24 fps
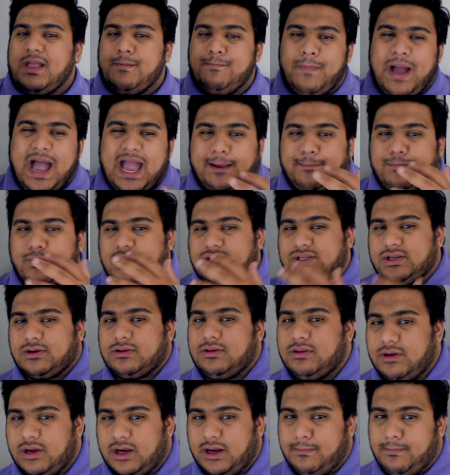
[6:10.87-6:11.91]
MacBooks are
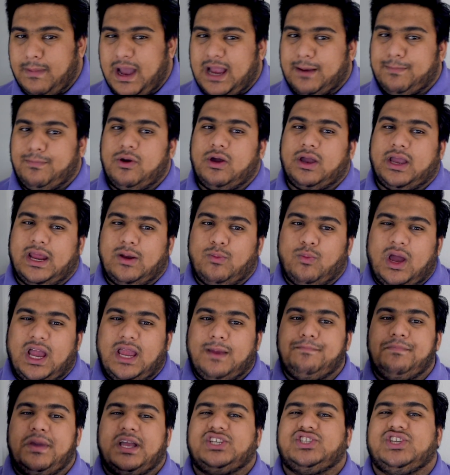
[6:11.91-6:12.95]
clearly a MacBook. And why
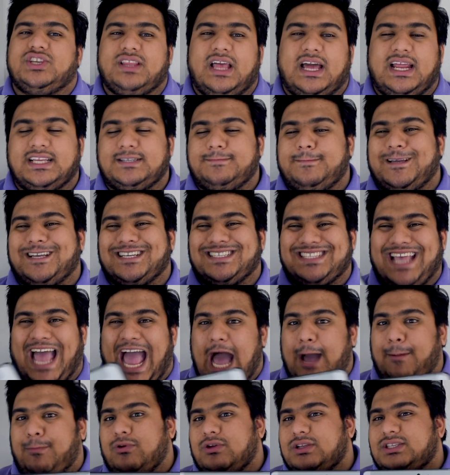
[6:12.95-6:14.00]
I'm mentioning that is because
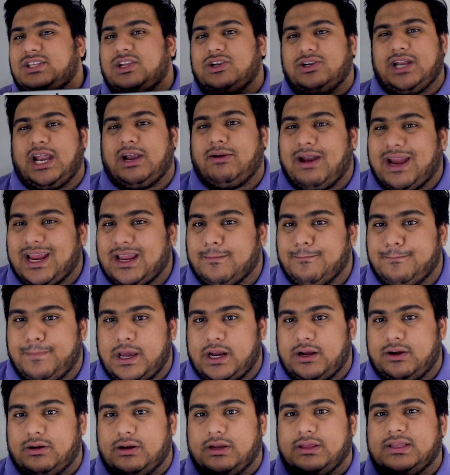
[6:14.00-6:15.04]
Apple is their direct
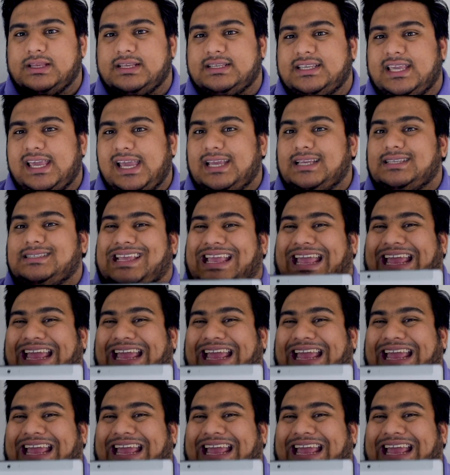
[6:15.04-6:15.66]
competitor in this case.